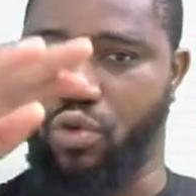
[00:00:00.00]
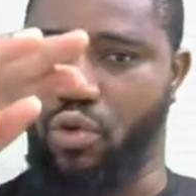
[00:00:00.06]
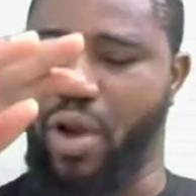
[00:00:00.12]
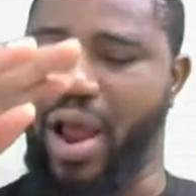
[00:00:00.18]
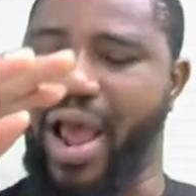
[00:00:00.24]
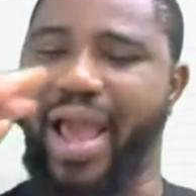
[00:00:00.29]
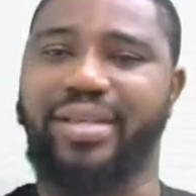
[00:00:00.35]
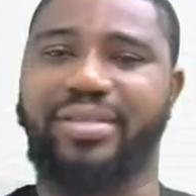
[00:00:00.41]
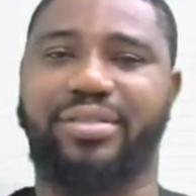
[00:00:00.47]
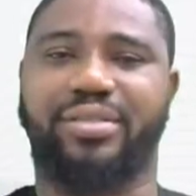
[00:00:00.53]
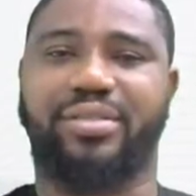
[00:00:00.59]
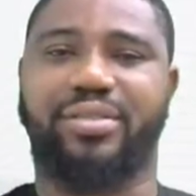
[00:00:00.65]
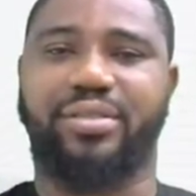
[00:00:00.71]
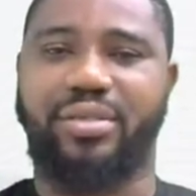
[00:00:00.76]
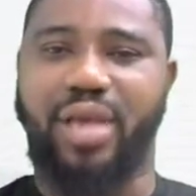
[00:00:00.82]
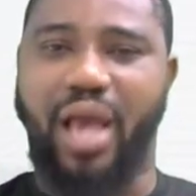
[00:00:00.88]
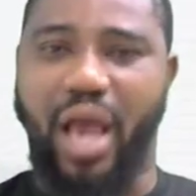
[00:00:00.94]
rise.
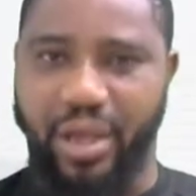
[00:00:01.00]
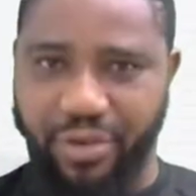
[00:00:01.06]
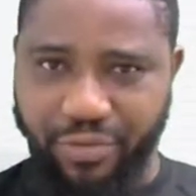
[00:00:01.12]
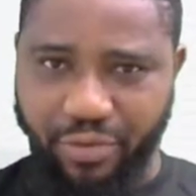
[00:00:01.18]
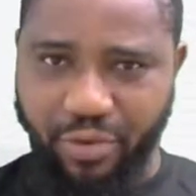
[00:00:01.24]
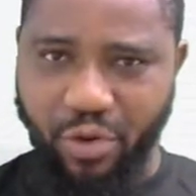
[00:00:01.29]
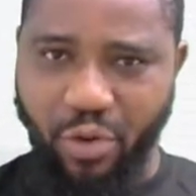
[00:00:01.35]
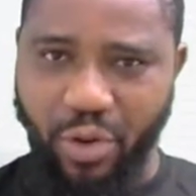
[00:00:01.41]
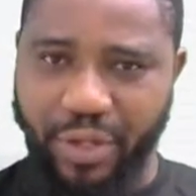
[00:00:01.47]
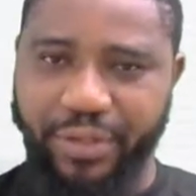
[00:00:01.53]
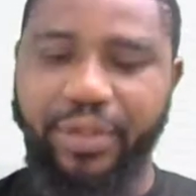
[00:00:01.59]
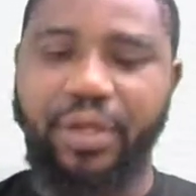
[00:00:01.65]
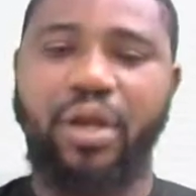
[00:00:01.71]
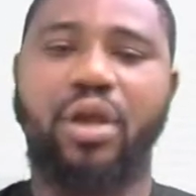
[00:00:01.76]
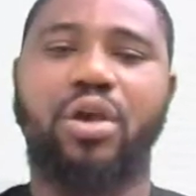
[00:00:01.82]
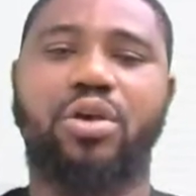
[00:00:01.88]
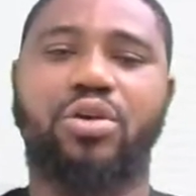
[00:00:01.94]
Are you following?
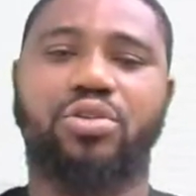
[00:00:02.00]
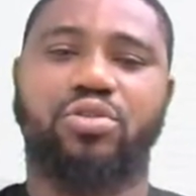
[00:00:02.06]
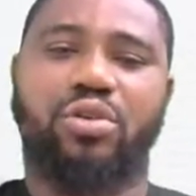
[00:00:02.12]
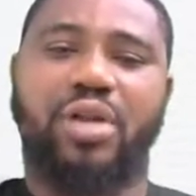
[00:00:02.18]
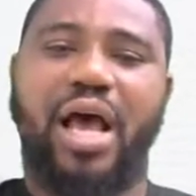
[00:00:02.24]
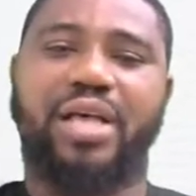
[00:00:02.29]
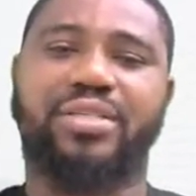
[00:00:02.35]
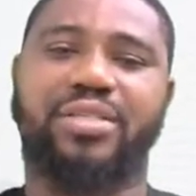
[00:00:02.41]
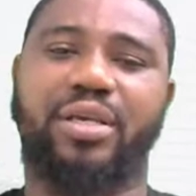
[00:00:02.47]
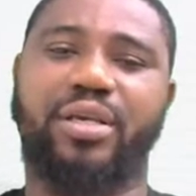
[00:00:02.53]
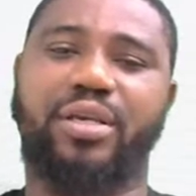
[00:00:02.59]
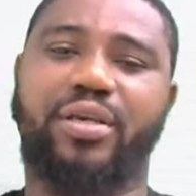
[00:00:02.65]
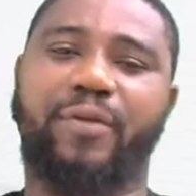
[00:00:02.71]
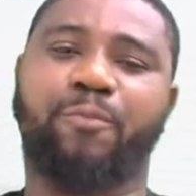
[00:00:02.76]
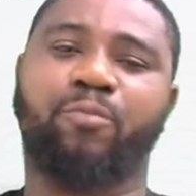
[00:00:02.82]
So that's a